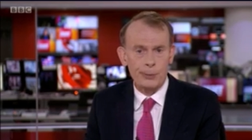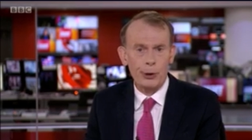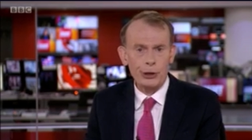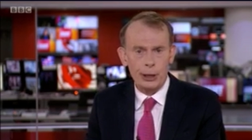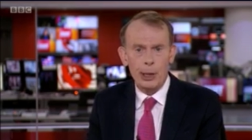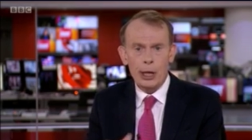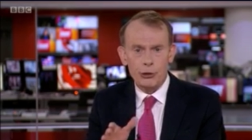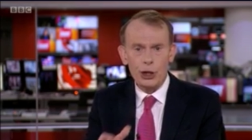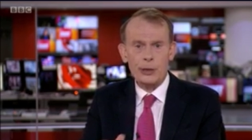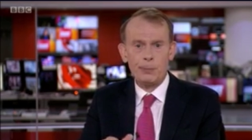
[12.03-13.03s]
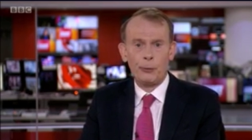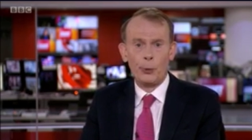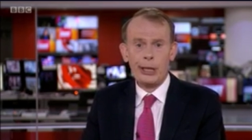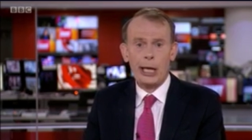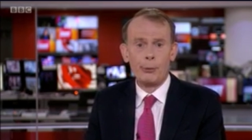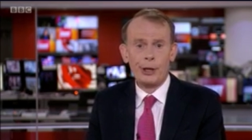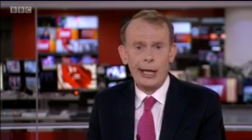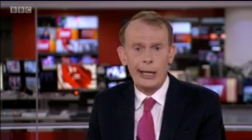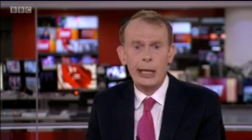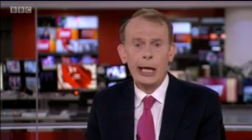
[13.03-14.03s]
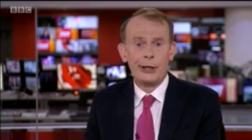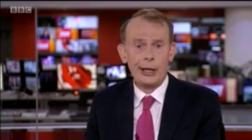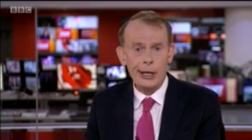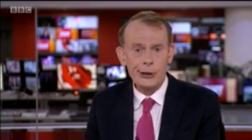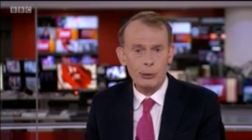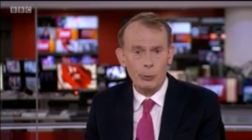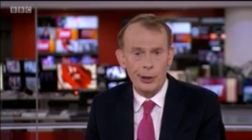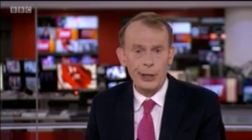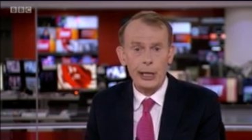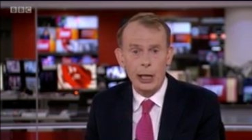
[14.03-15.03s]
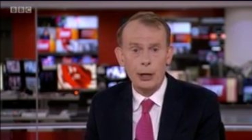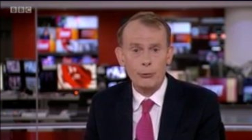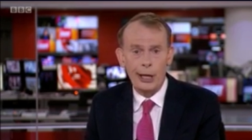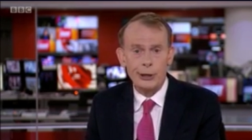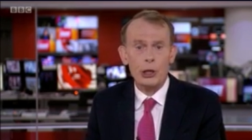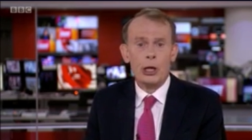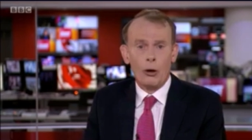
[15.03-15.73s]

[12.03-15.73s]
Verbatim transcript: I spoke to him just before we came on air and I asked him whether the R rate